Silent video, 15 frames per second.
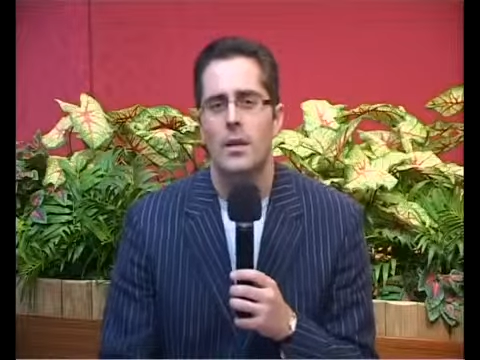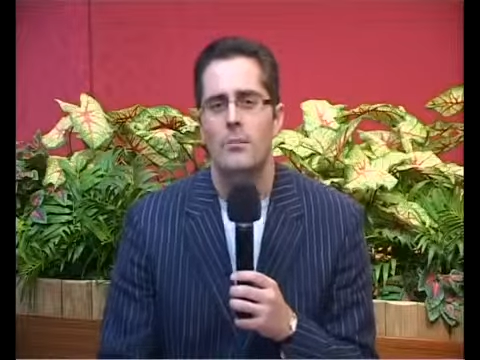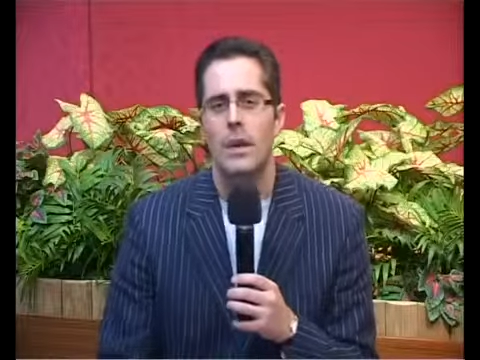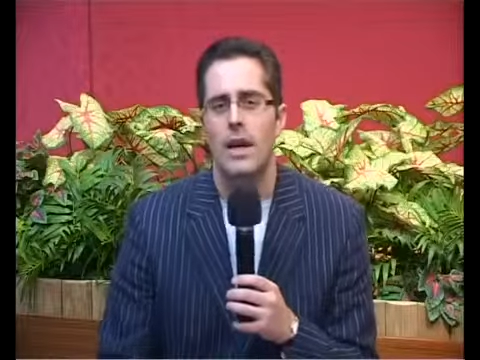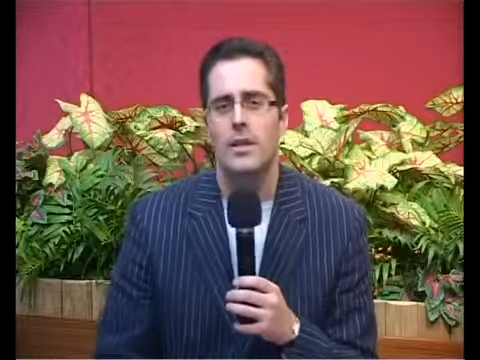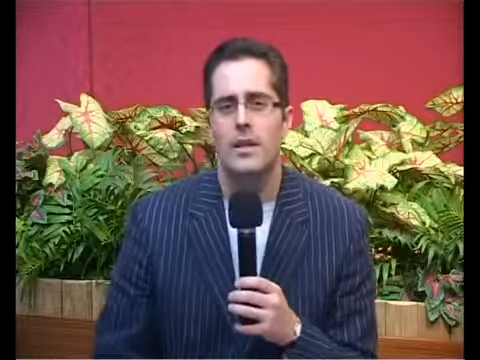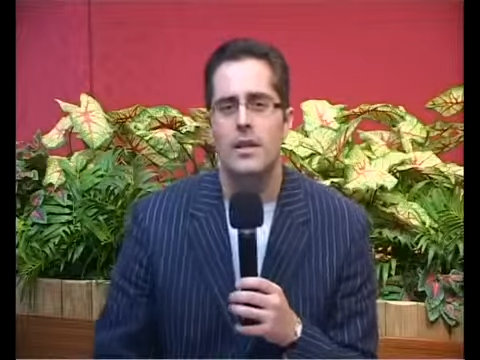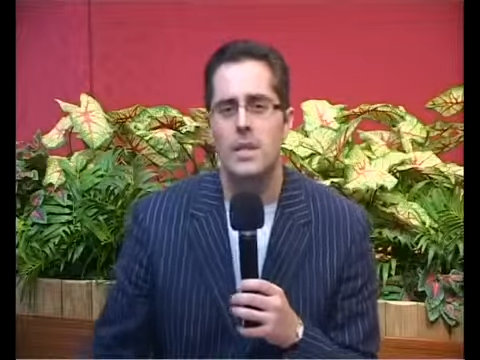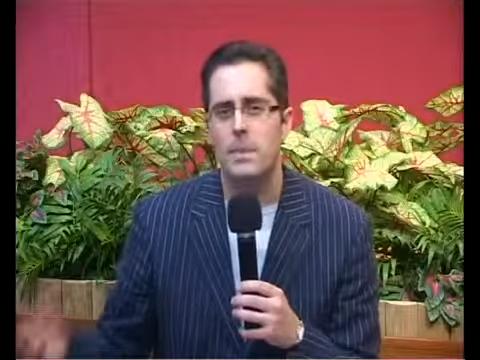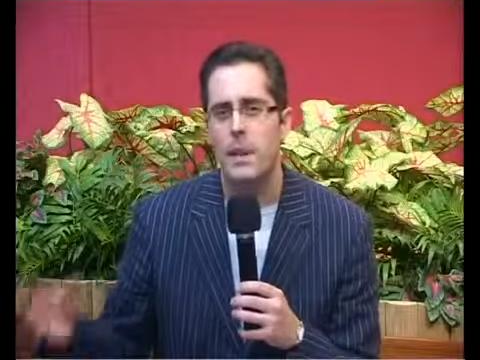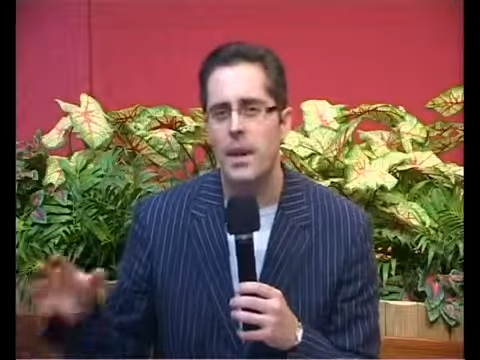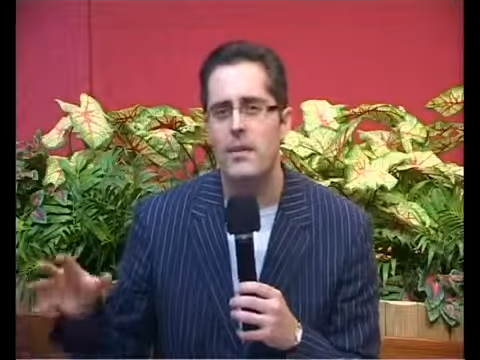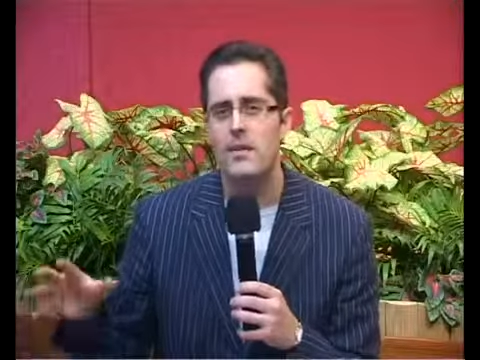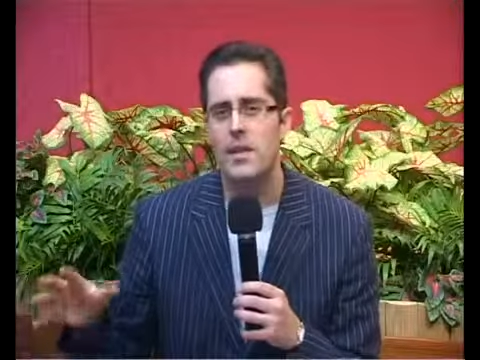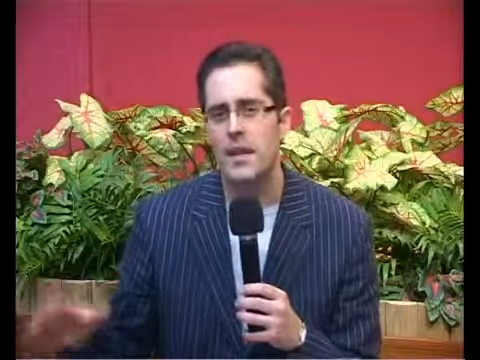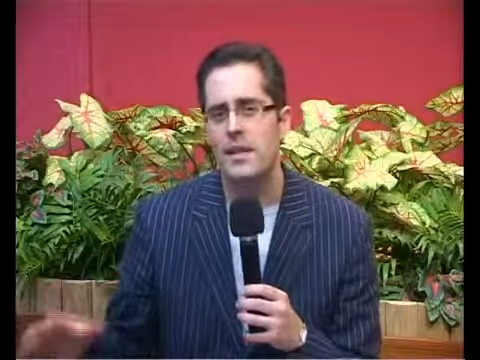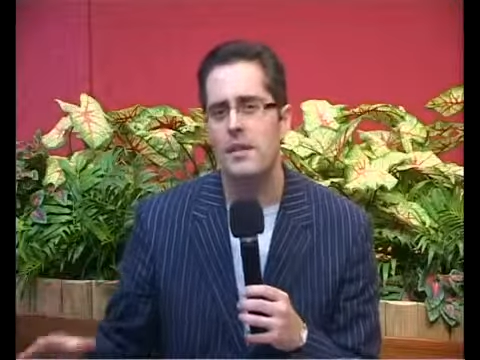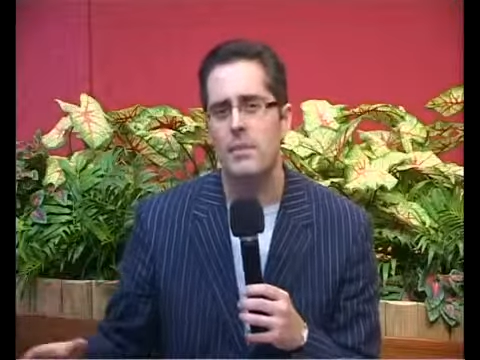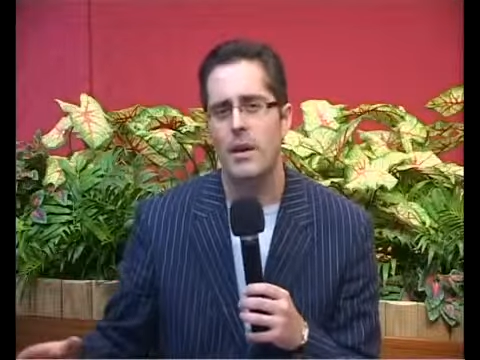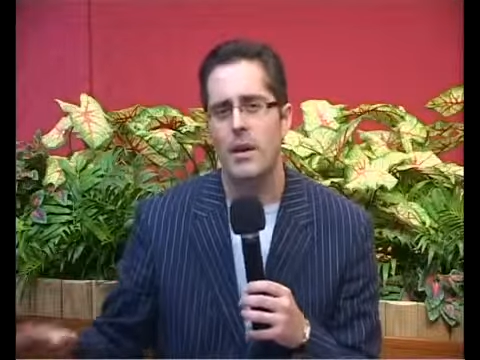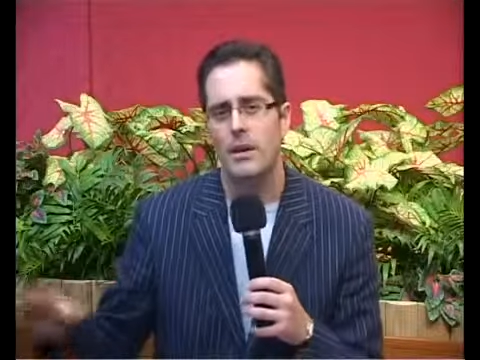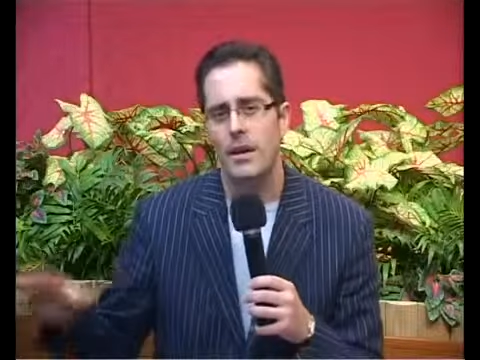But the spirit of
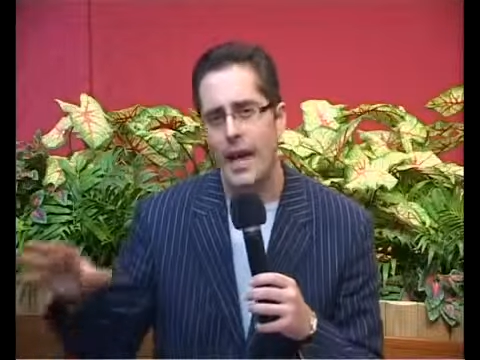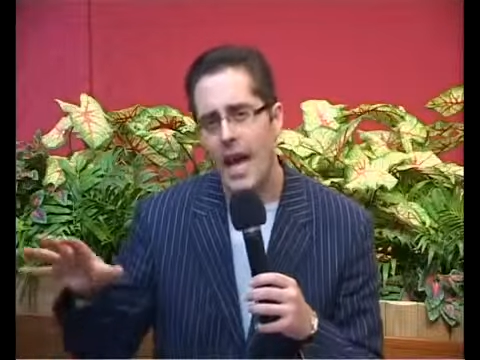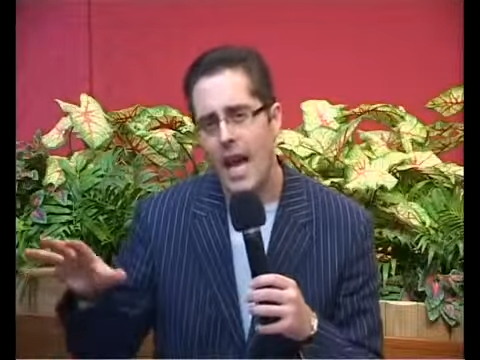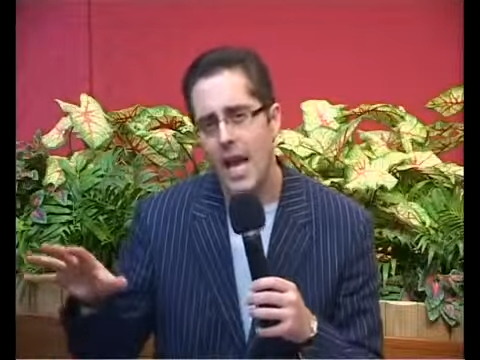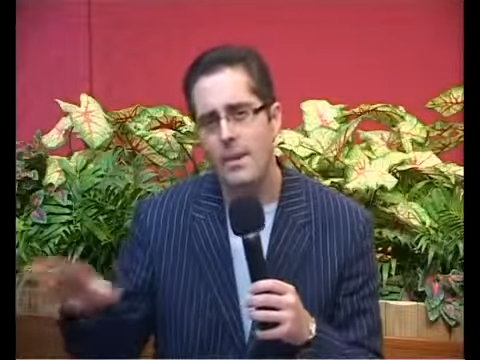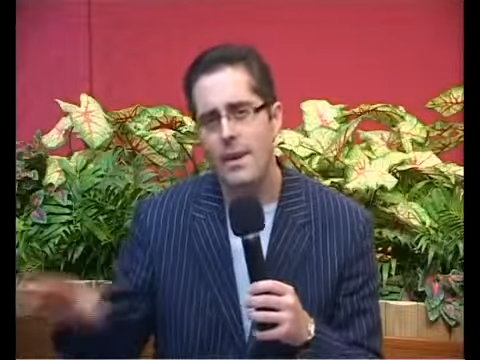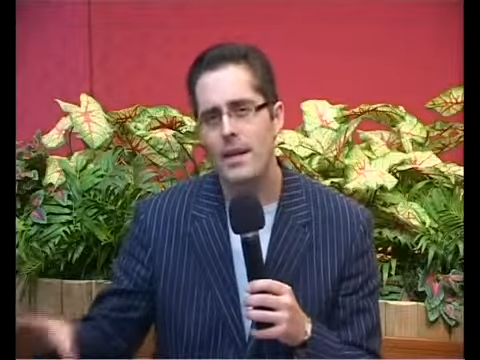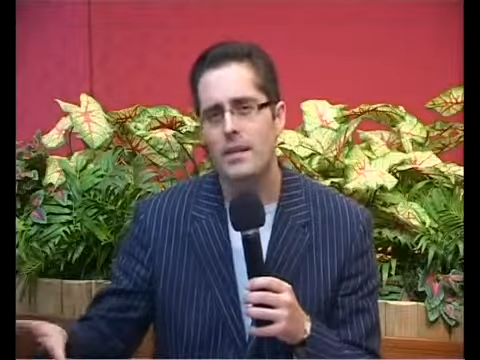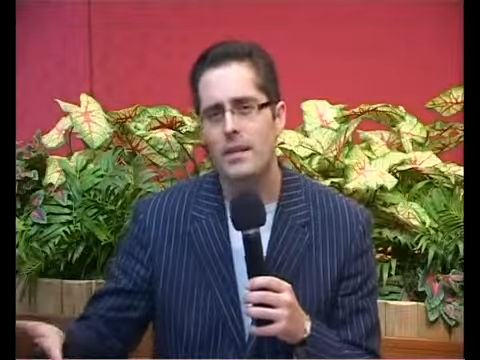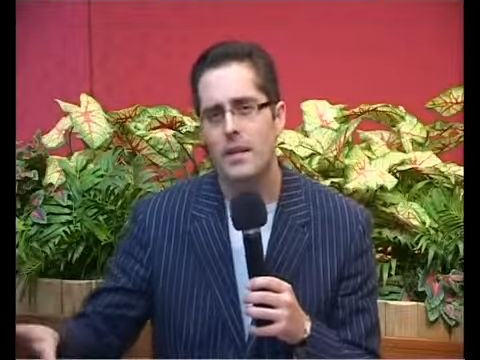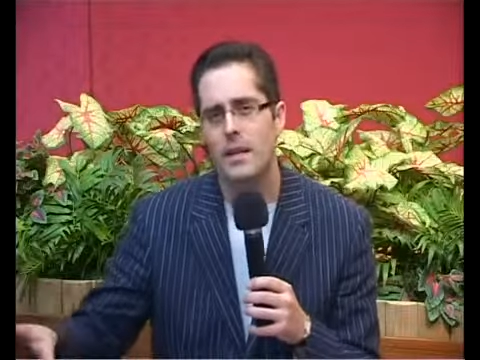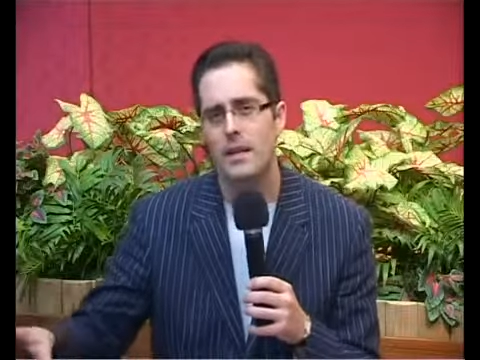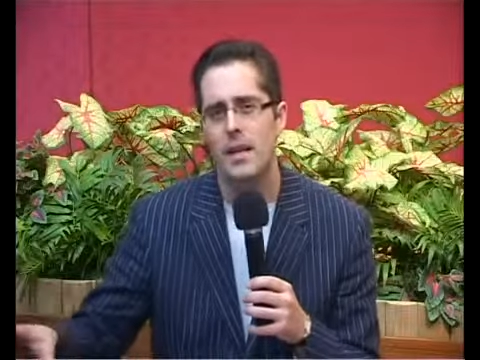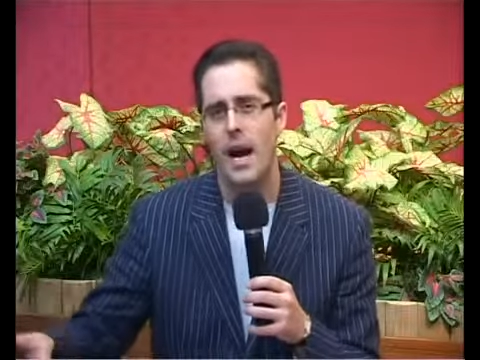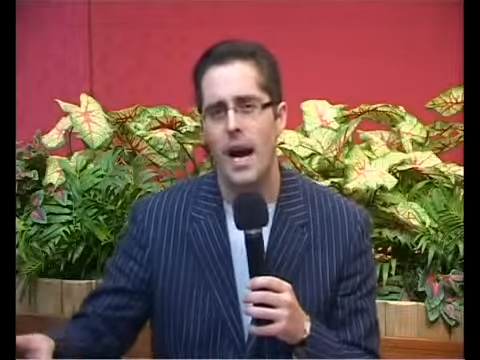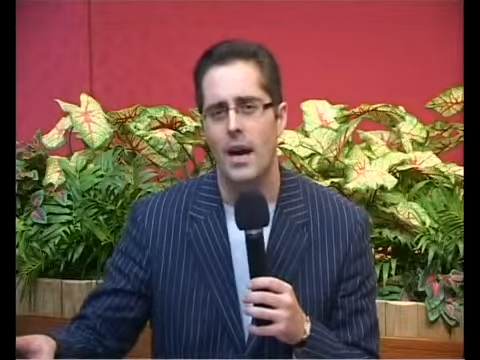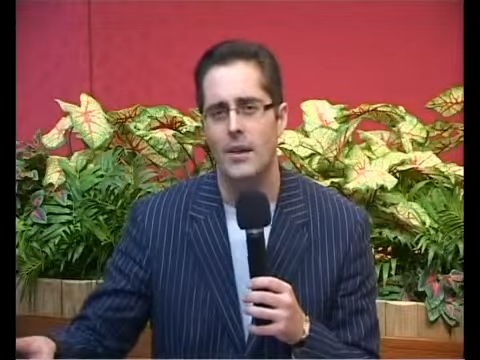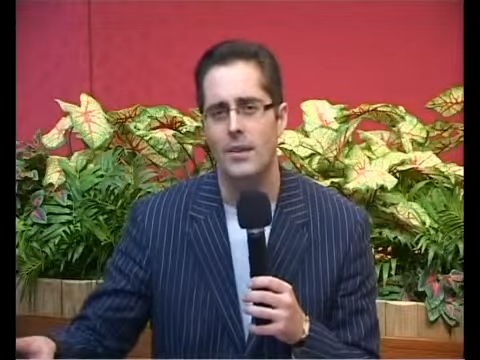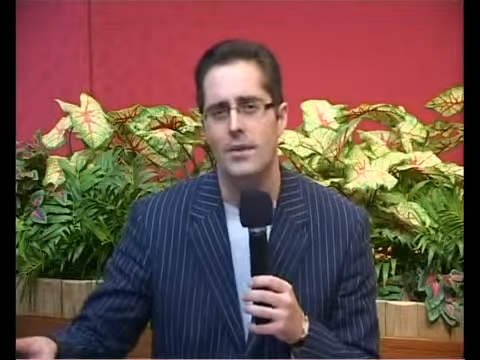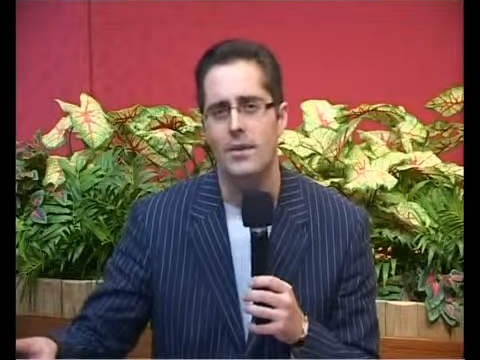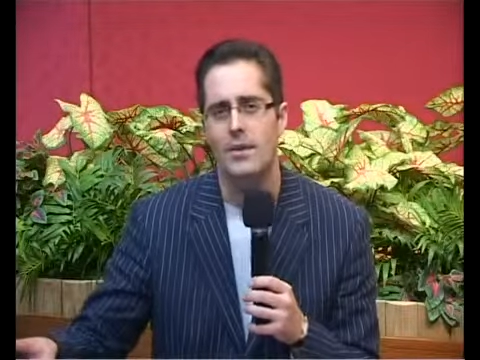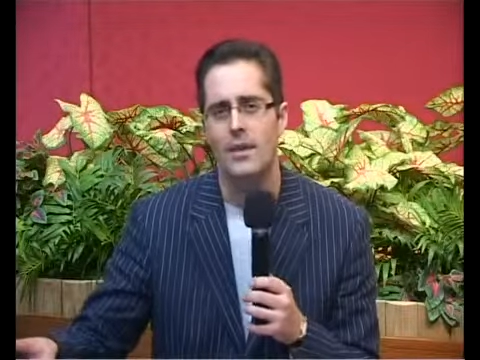Jezebel came into this
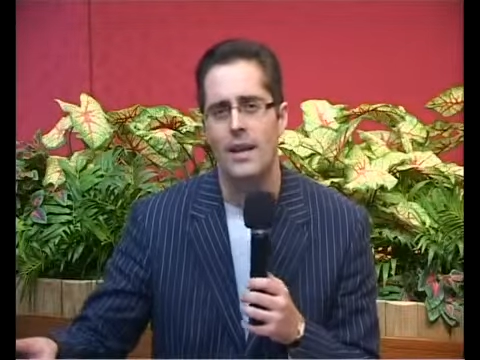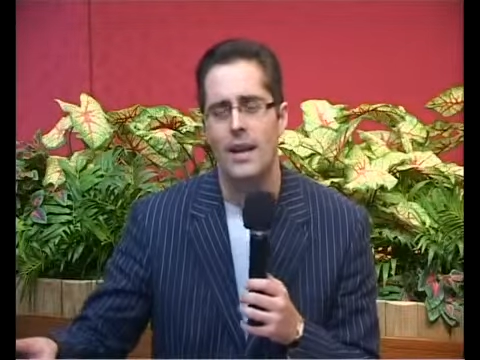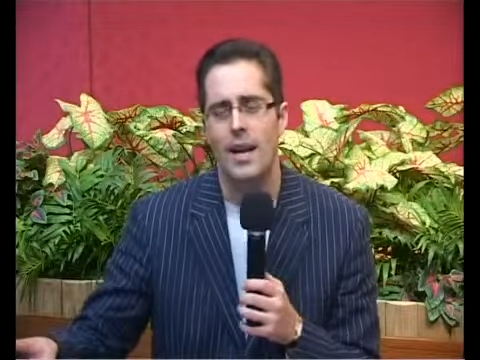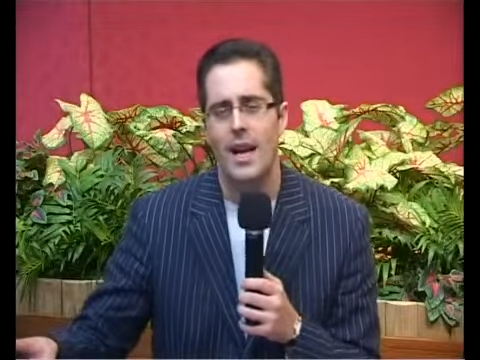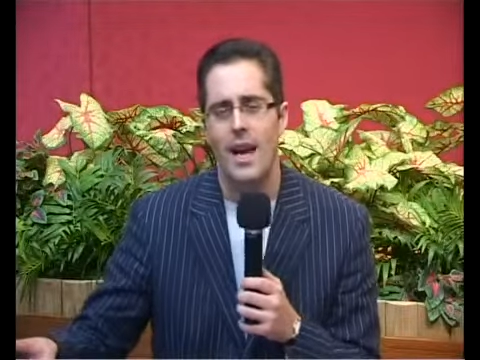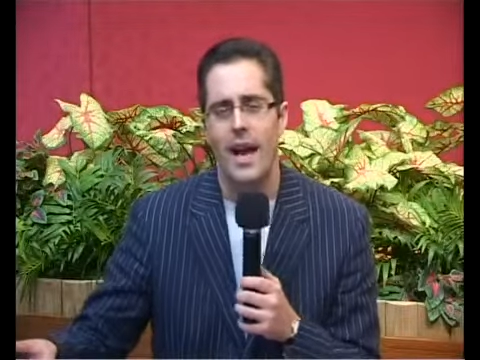house